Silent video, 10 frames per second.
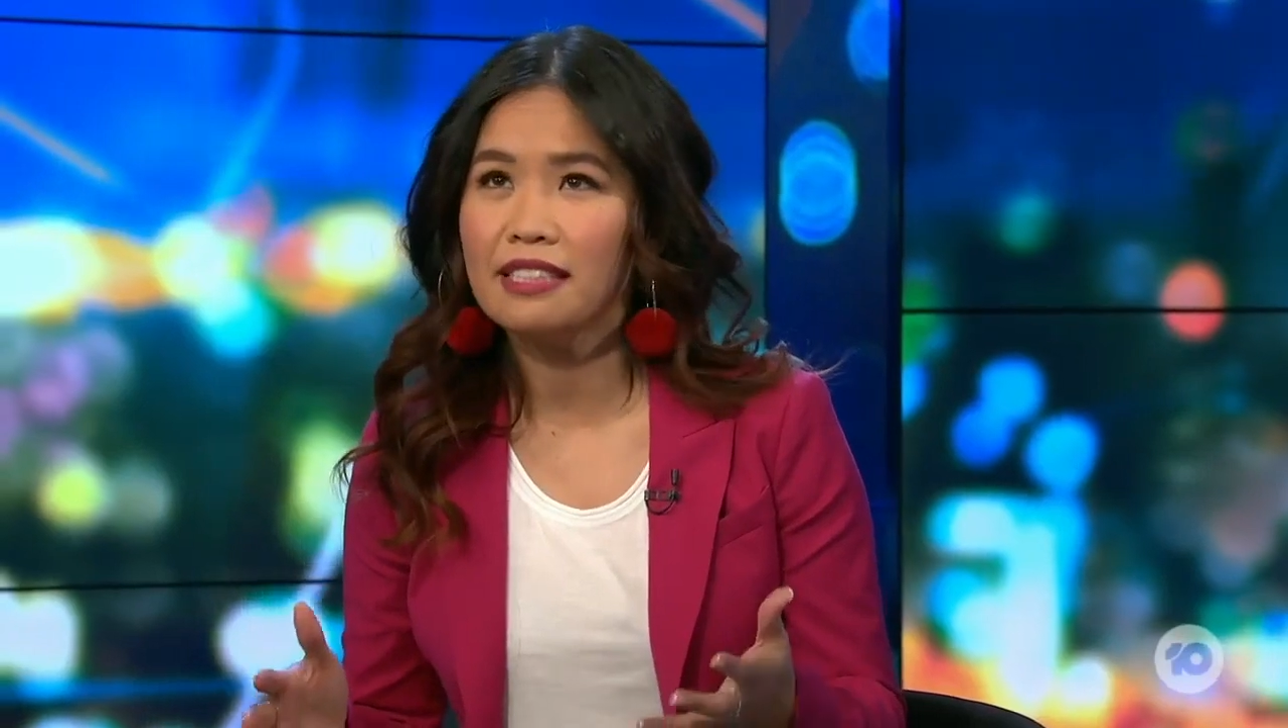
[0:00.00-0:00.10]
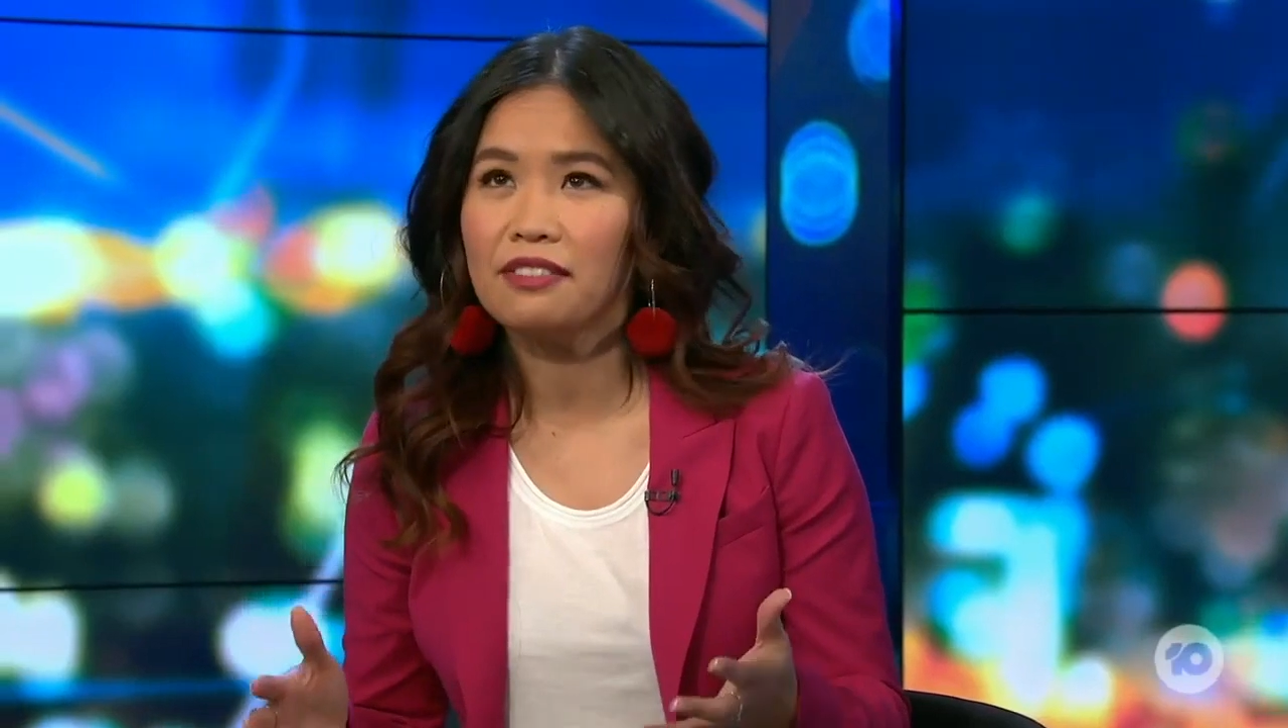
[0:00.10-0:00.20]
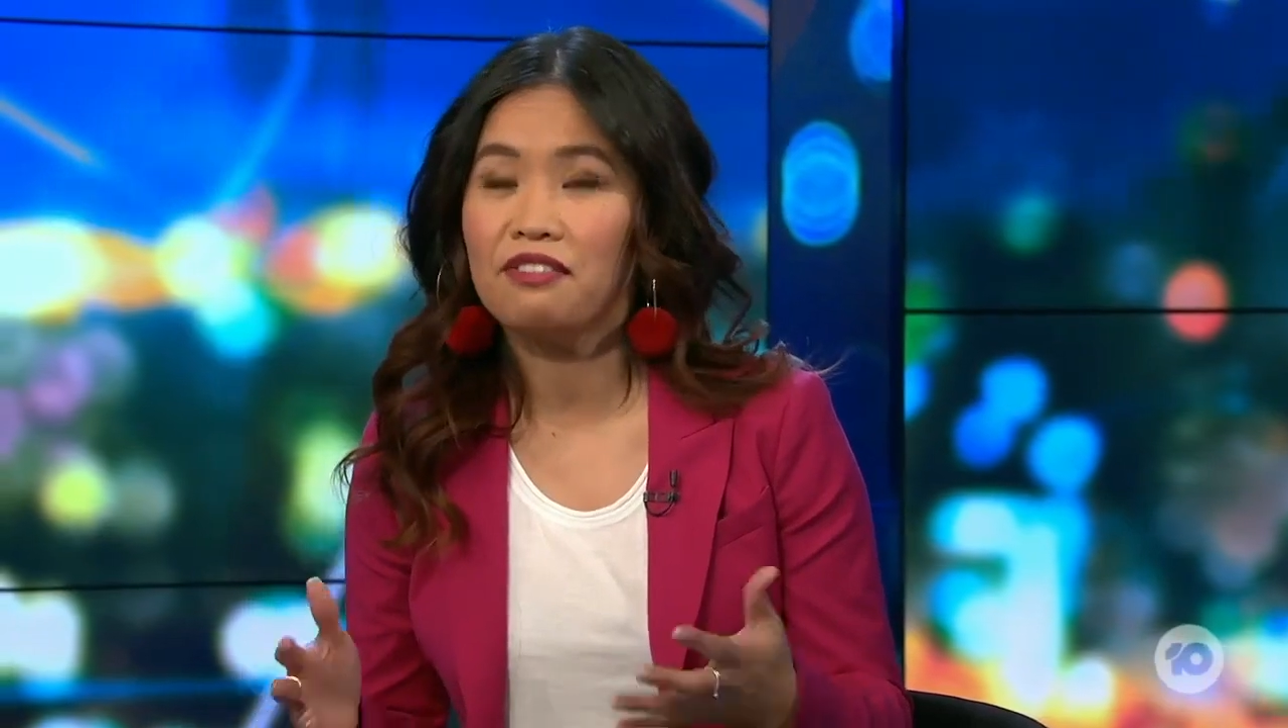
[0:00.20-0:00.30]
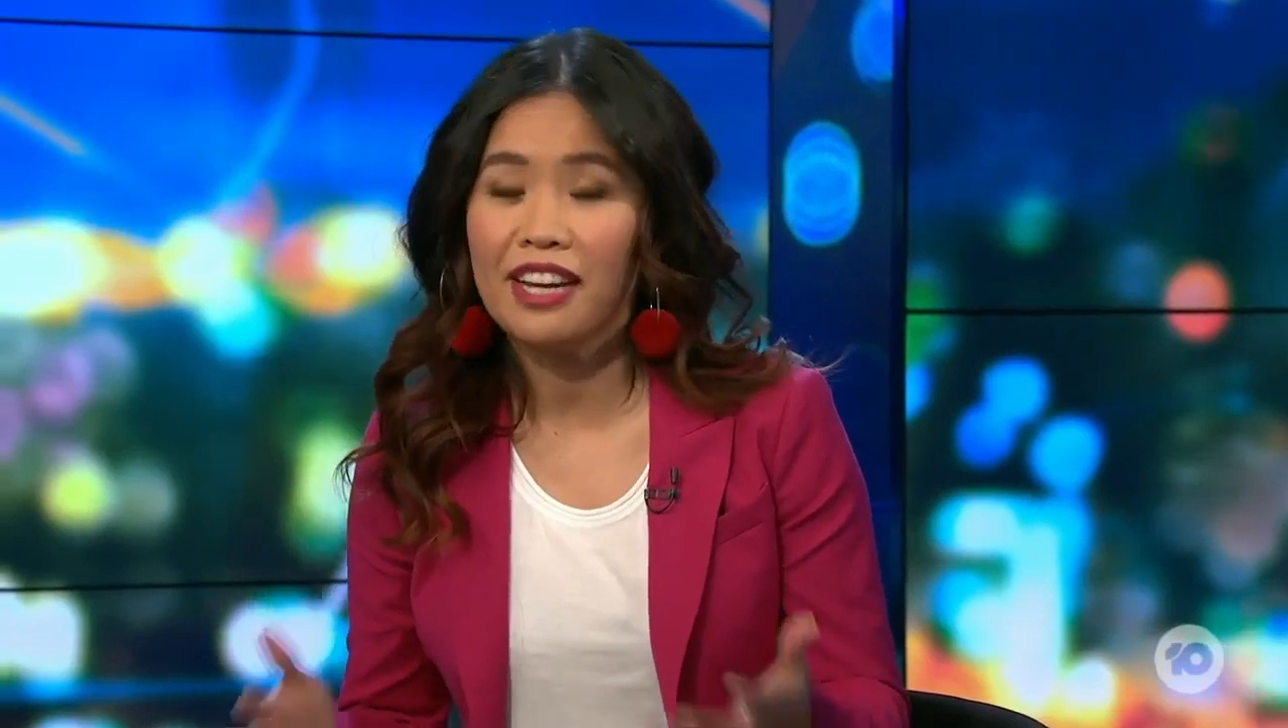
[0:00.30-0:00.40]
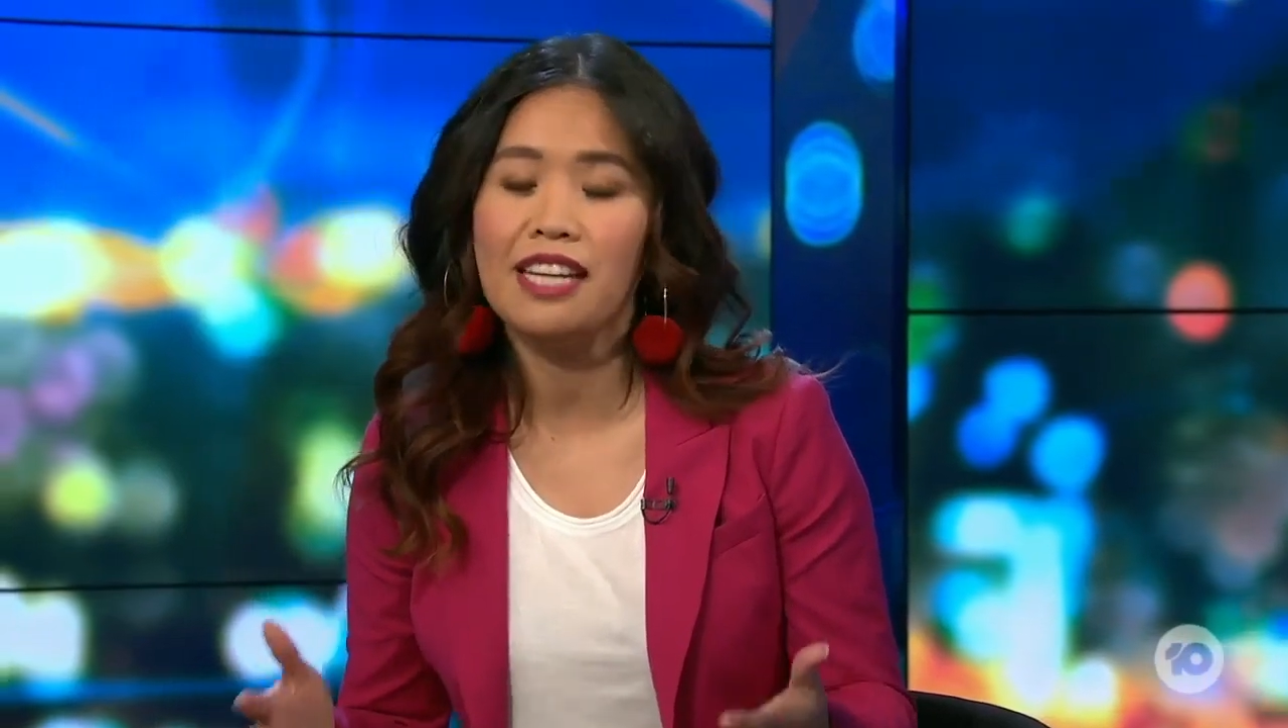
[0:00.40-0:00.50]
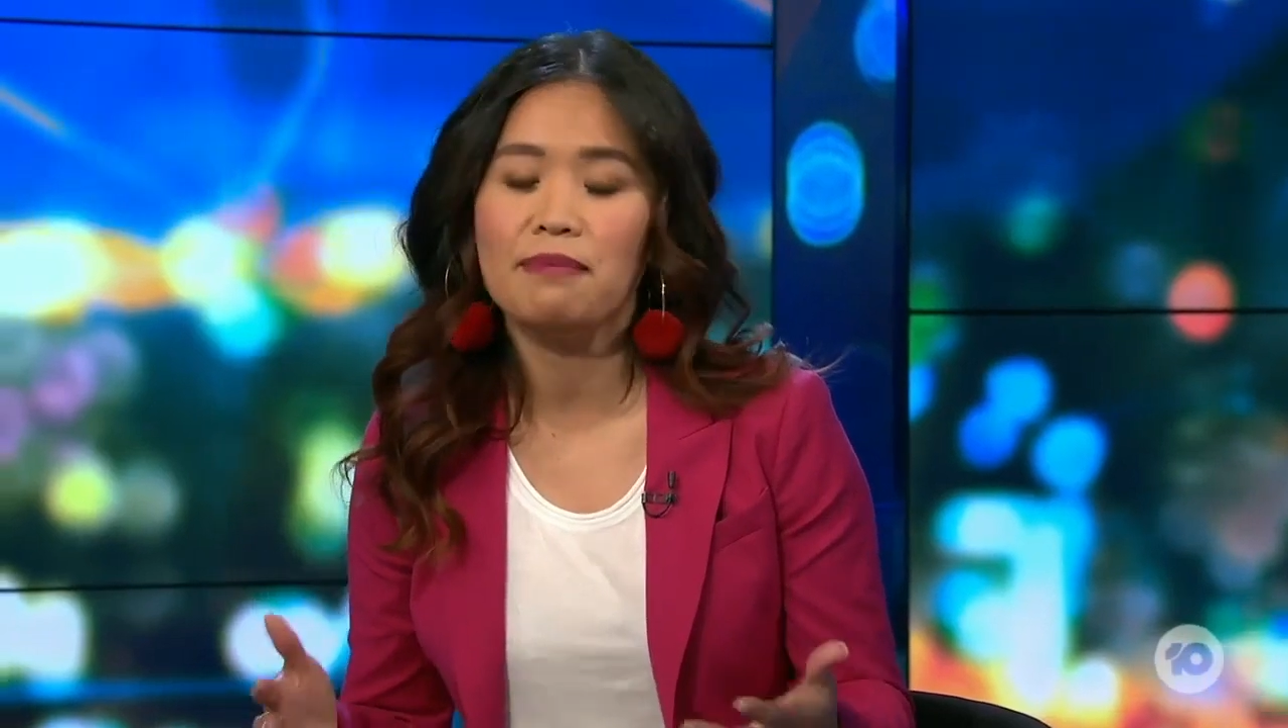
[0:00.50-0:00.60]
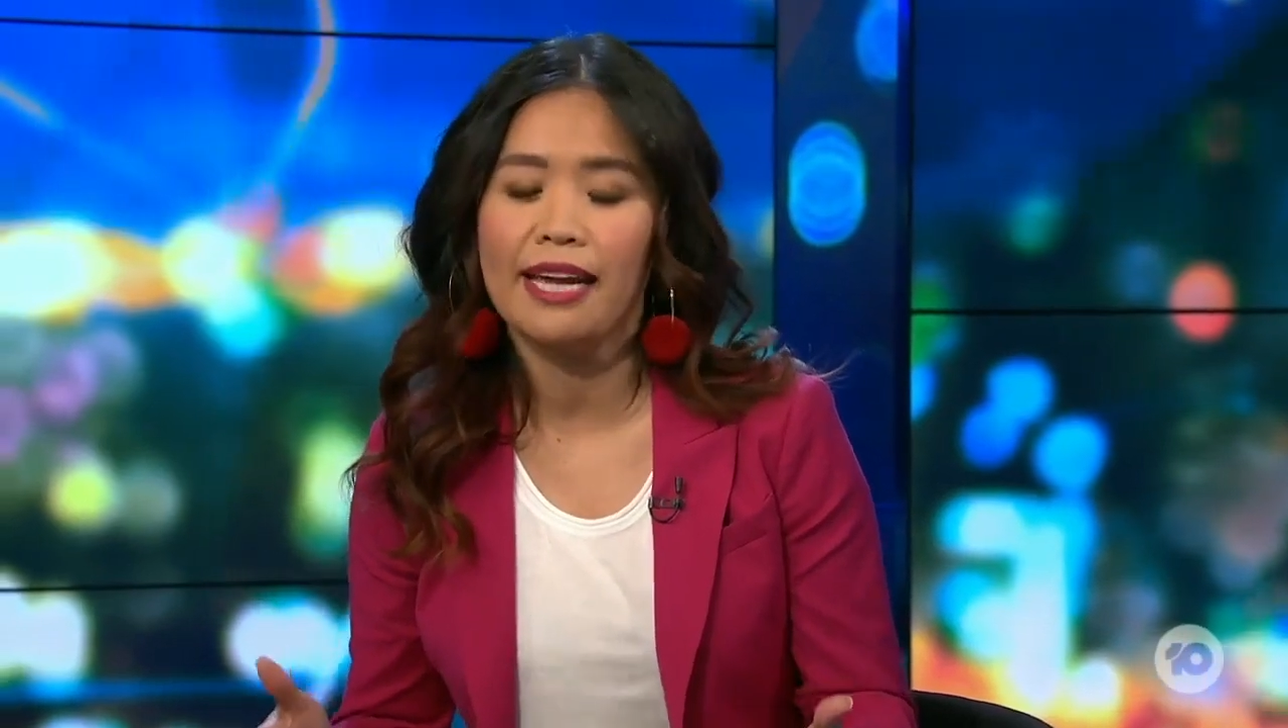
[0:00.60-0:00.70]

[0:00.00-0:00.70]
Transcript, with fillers: this Phi